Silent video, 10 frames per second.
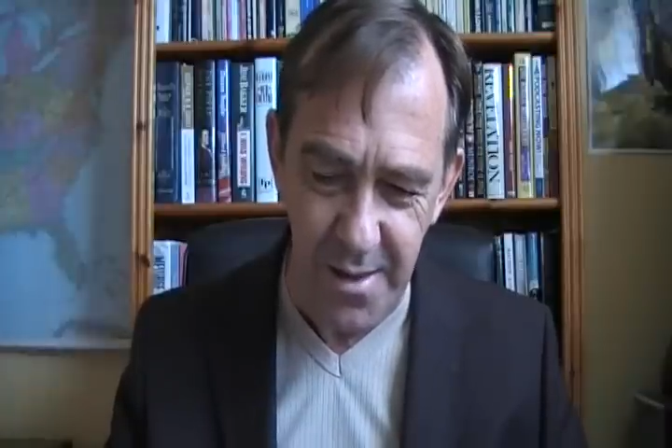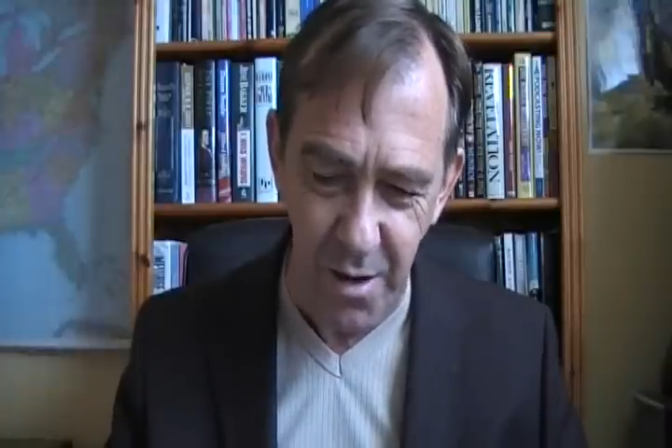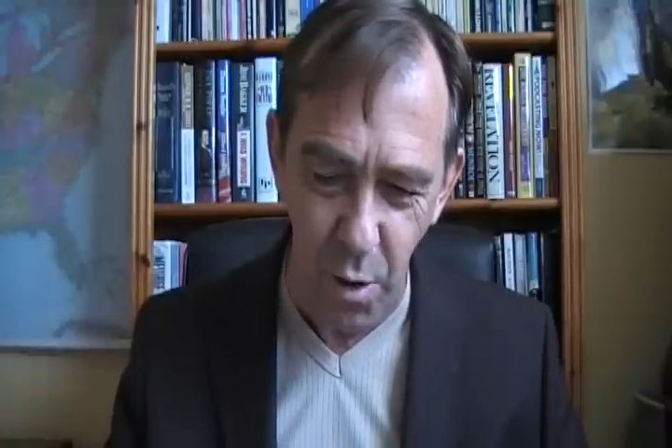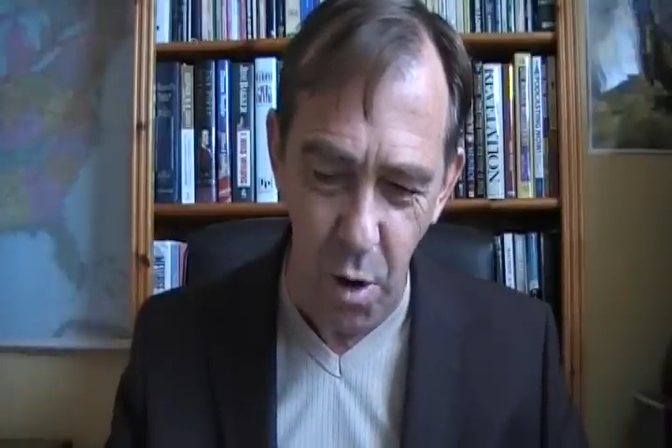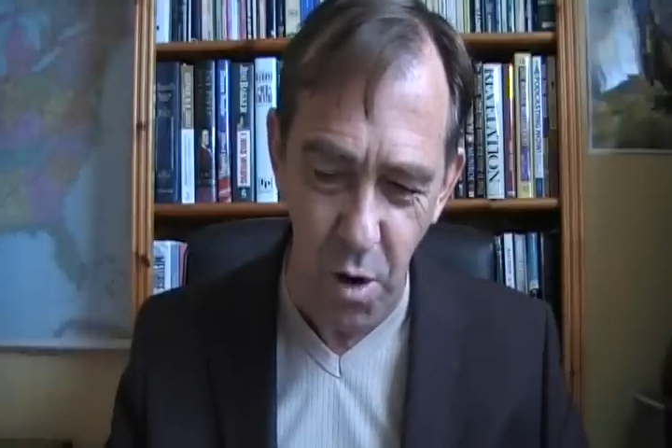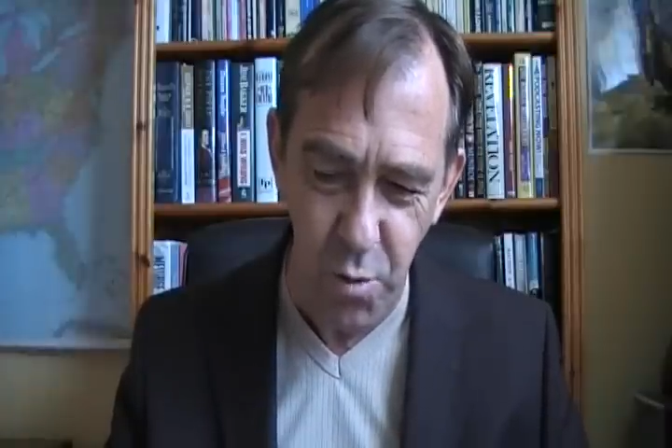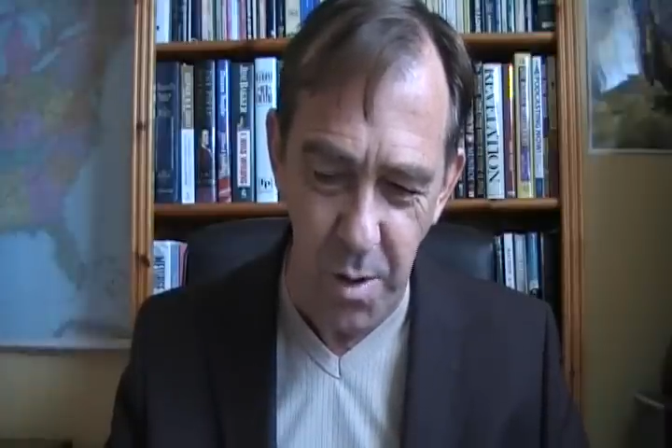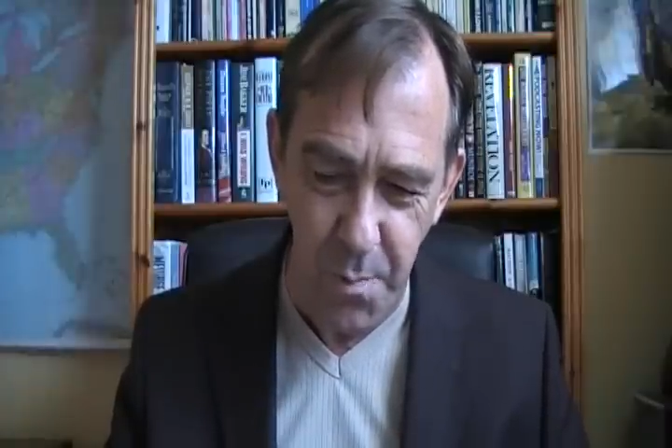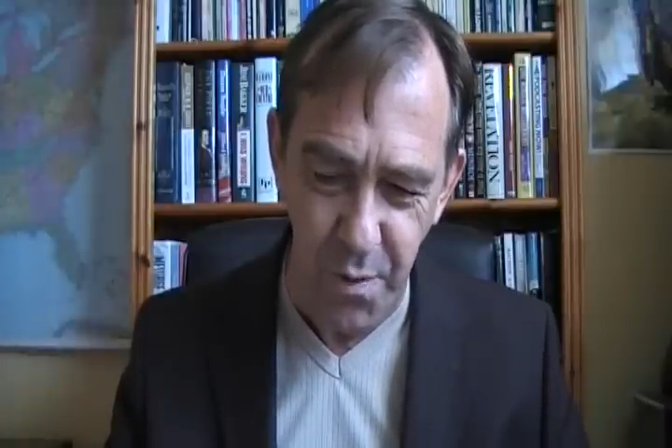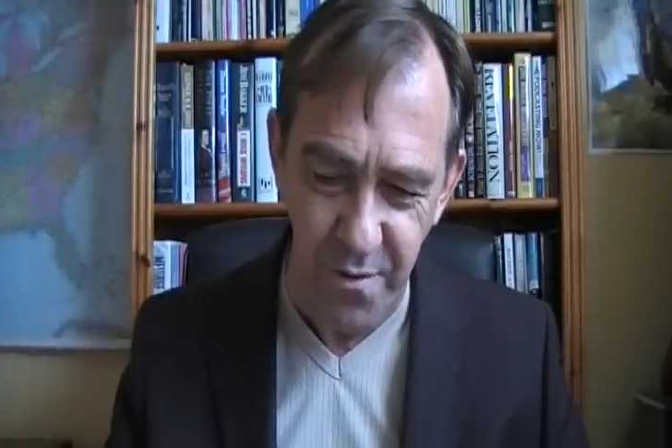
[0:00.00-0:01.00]
The Lord
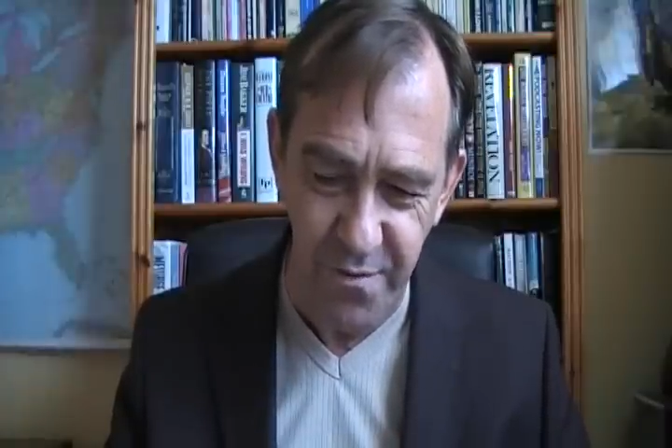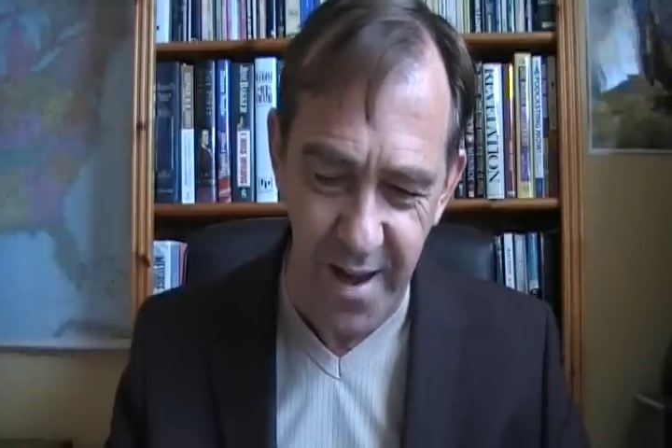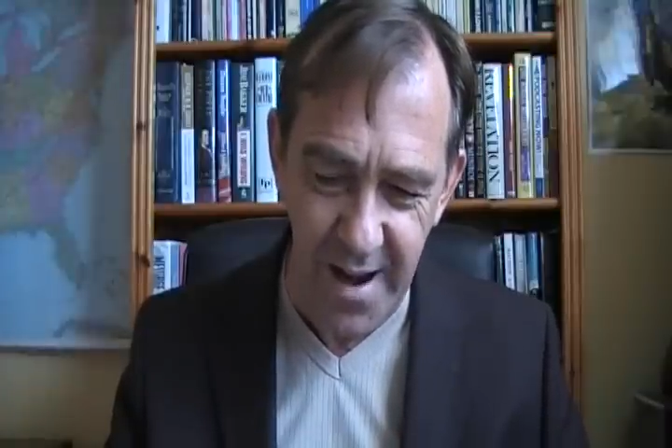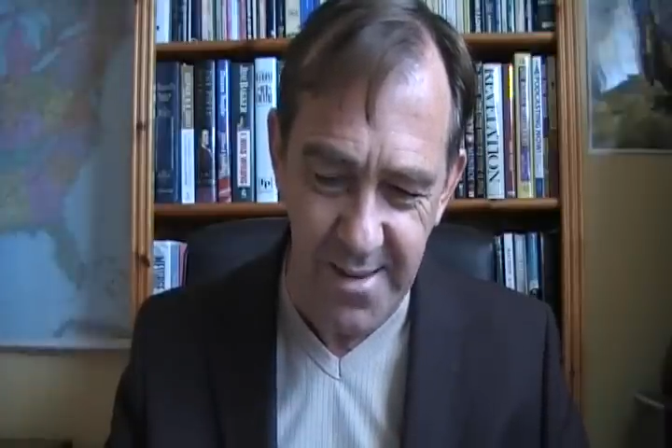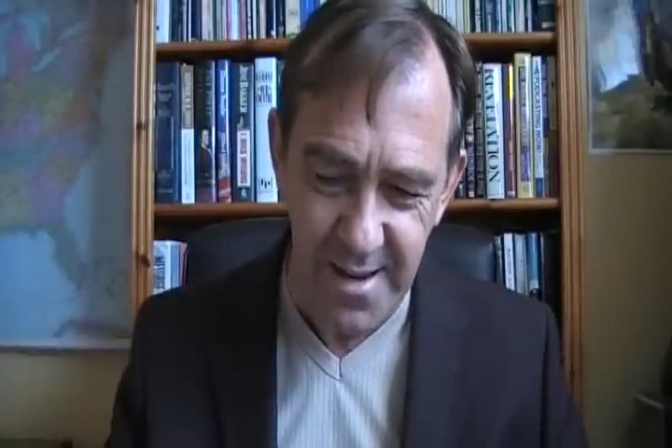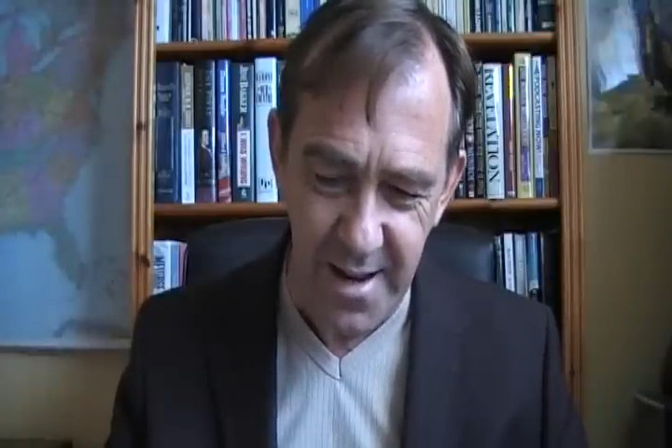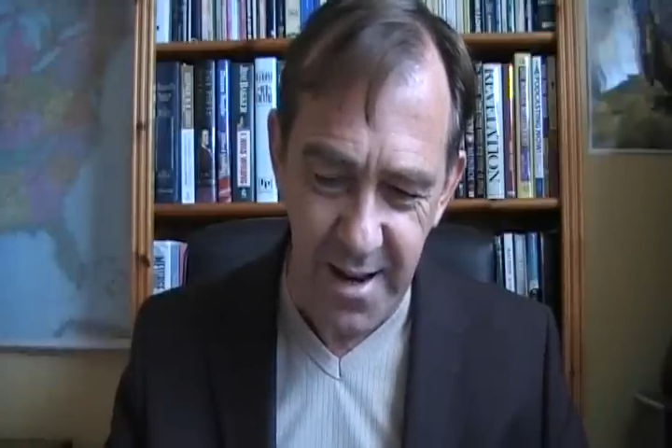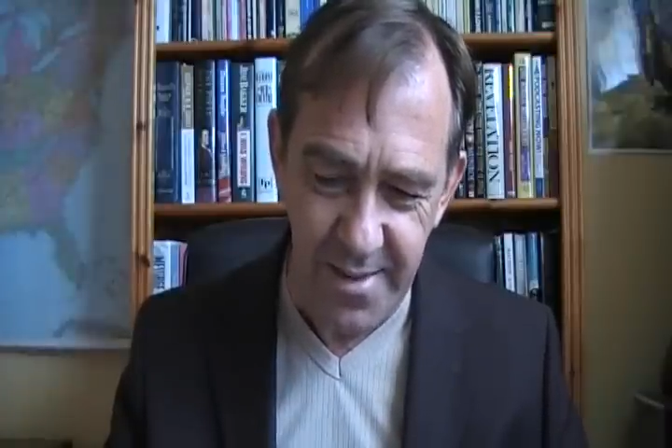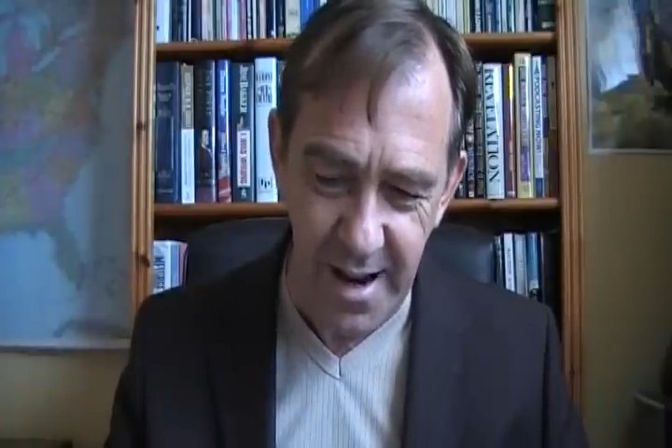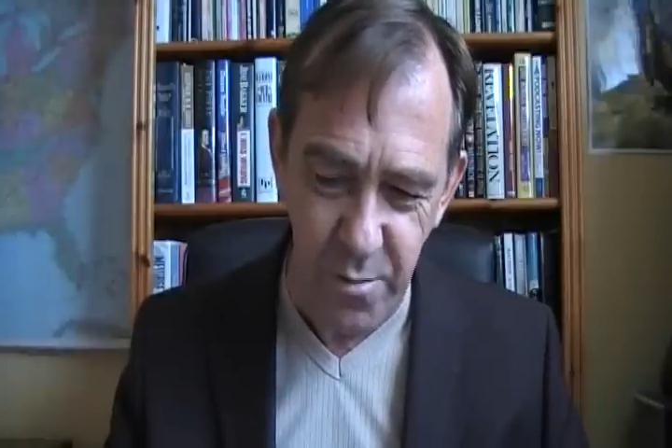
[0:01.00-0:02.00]
will perfect
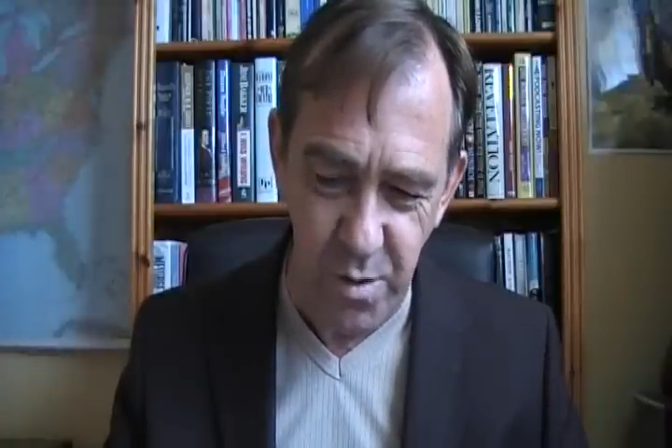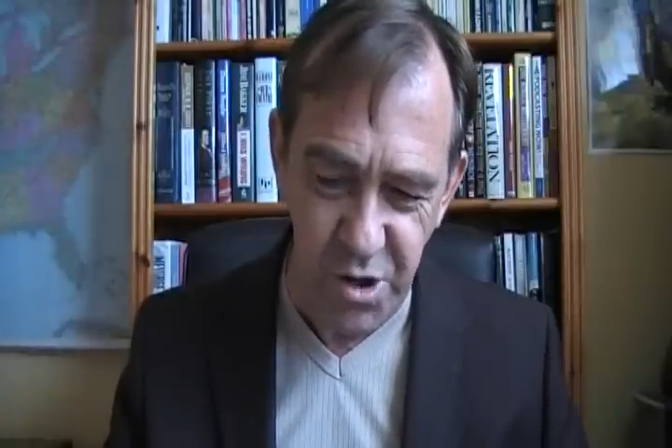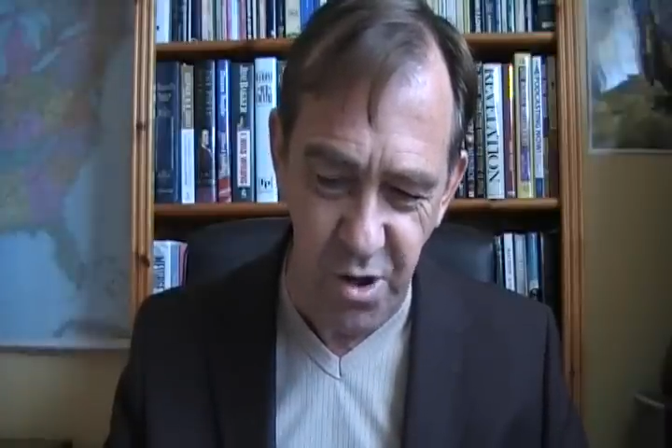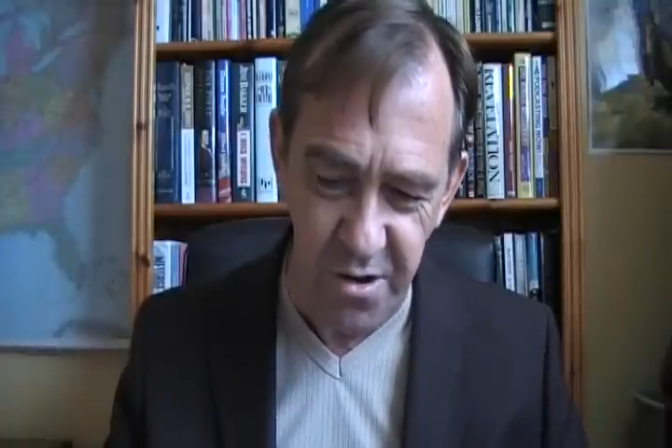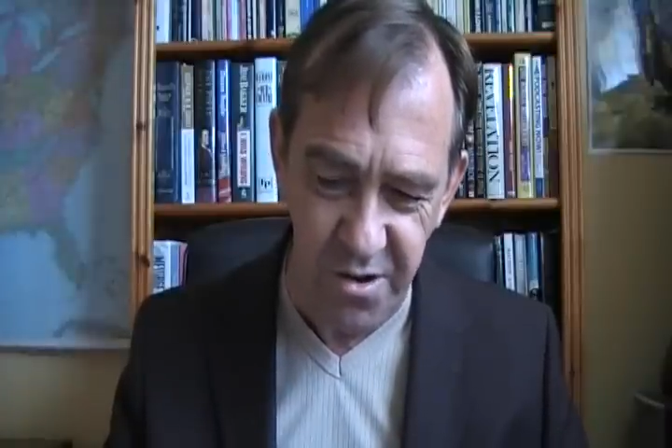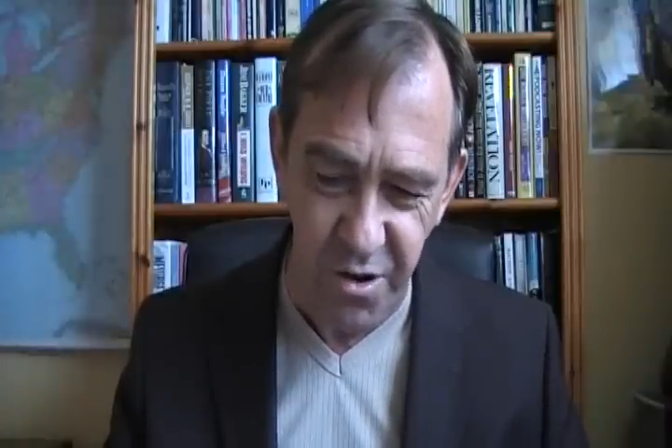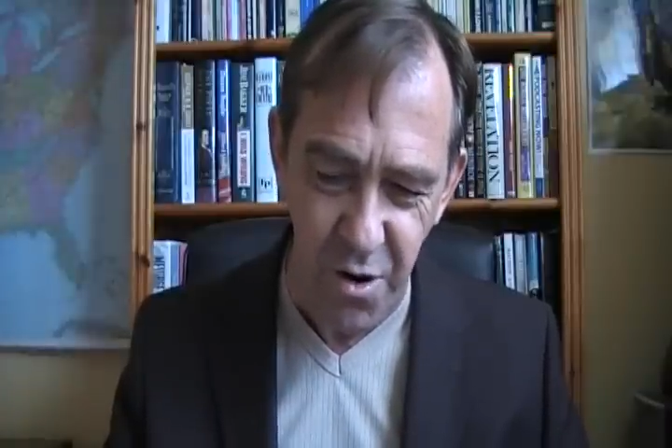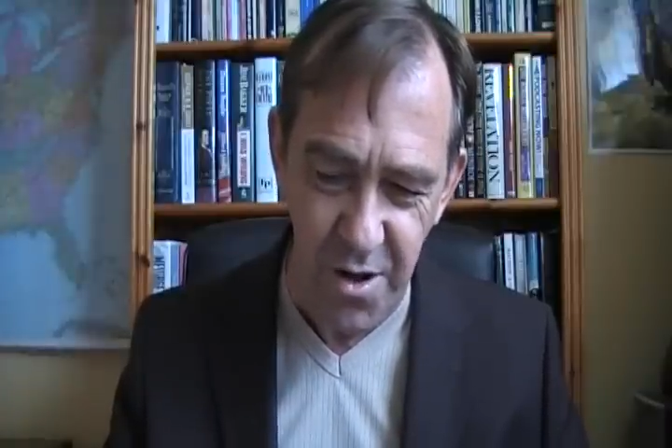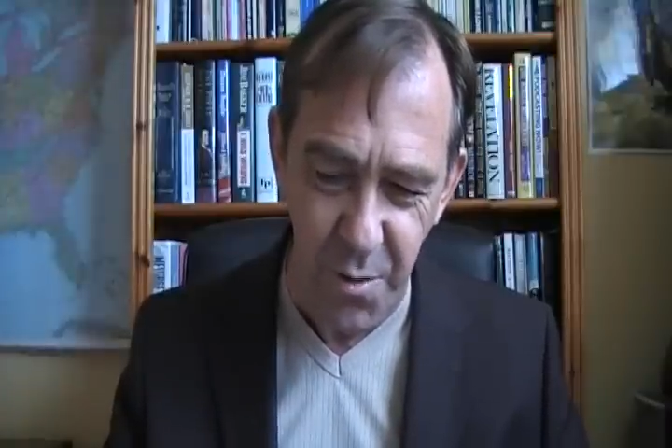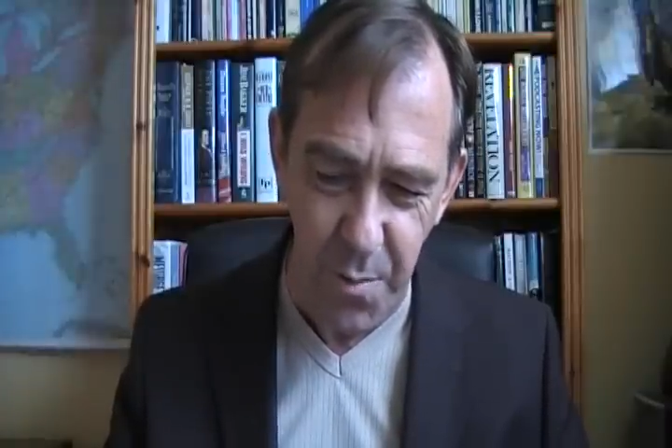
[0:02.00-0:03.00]
that which
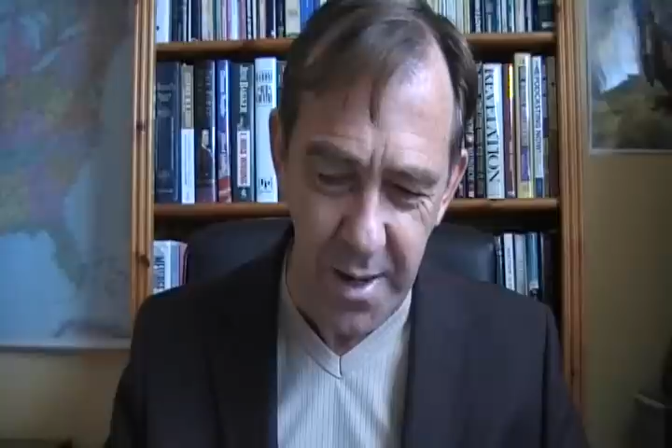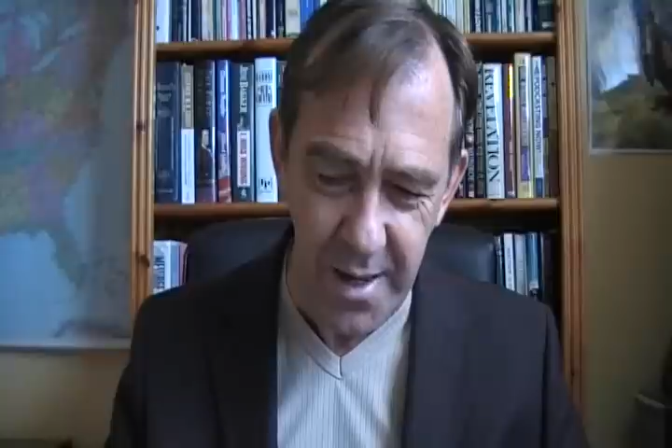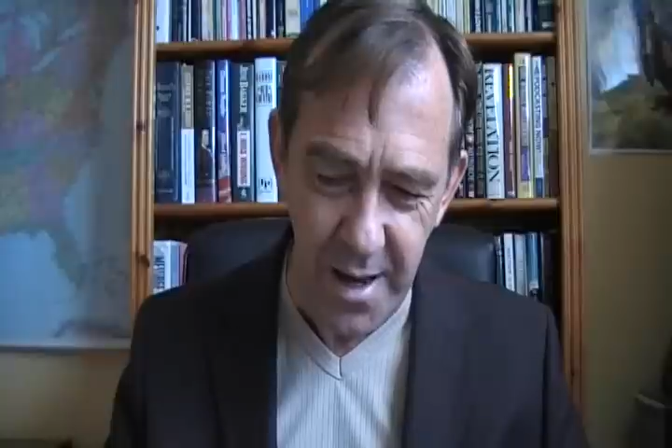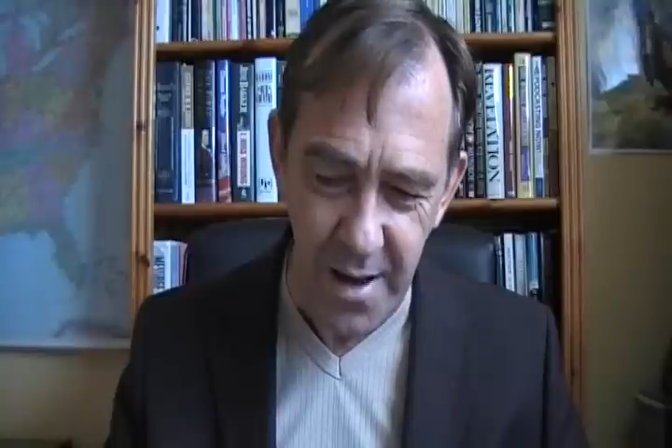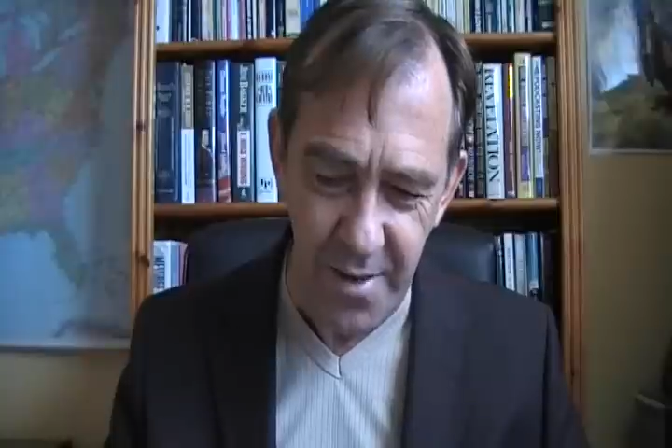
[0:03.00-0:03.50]
concerneth me.